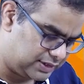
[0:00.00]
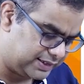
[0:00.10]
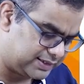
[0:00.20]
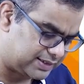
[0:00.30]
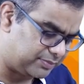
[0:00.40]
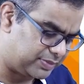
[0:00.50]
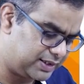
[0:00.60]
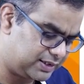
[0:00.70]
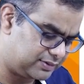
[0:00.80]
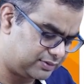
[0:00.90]
it is
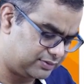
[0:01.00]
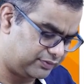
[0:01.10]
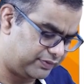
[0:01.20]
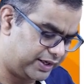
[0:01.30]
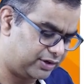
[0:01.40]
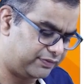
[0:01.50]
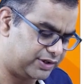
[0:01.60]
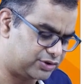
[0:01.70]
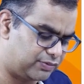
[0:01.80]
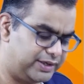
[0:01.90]
simply a weight of
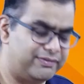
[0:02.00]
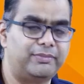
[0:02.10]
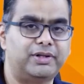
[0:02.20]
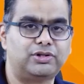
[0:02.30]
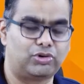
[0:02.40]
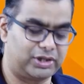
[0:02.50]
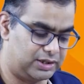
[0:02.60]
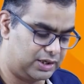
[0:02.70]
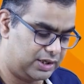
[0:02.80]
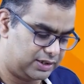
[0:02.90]
each one divided by the total.
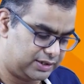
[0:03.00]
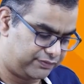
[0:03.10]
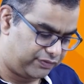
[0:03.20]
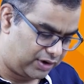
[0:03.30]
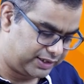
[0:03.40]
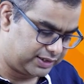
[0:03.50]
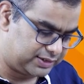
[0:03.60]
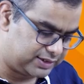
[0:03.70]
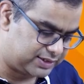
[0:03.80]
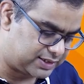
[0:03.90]
That 40,
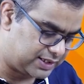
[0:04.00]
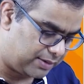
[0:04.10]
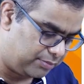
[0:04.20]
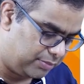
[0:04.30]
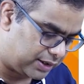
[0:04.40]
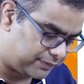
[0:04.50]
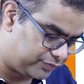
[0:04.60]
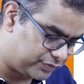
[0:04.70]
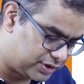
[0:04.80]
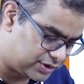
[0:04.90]
this number,
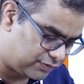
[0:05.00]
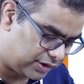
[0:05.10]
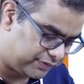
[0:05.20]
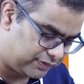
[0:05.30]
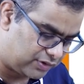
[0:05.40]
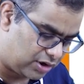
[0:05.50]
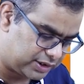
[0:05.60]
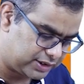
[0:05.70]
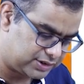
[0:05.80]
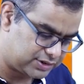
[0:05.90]
this what we have
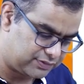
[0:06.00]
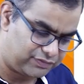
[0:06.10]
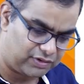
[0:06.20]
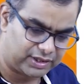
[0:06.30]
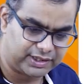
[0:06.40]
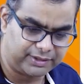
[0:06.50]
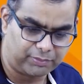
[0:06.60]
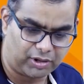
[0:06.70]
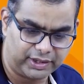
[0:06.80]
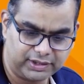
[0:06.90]
got is 40
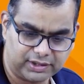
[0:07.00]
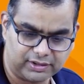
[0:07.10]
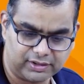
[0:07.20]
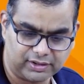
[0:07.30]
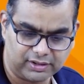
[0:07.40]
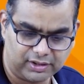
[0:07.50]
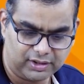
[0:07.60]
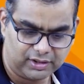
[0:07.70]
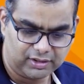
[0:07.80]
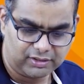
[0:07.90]
point,
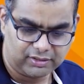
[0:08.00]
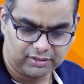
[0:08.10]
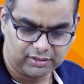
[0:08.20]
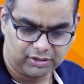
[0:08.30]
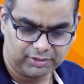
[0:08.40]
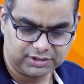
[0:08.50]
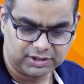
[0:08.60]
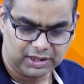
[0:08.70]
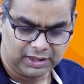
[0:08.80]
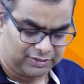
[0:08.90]
how much?
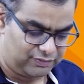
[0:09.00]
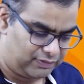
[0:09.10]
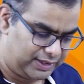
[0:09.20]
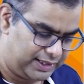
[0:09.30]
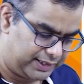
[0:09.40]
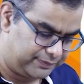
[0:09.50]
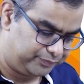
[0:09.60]
19.